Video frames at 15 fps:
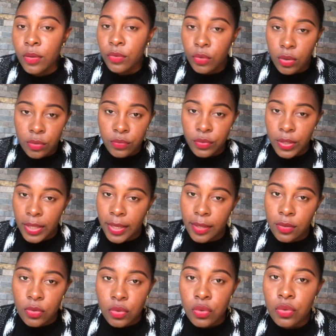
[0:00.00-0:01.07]
Don't
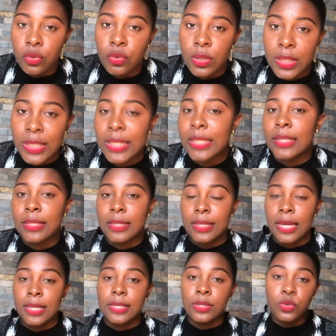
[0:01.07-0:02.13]
forget who it is
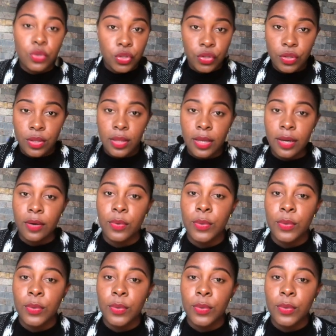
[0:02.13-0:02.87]
that took you there,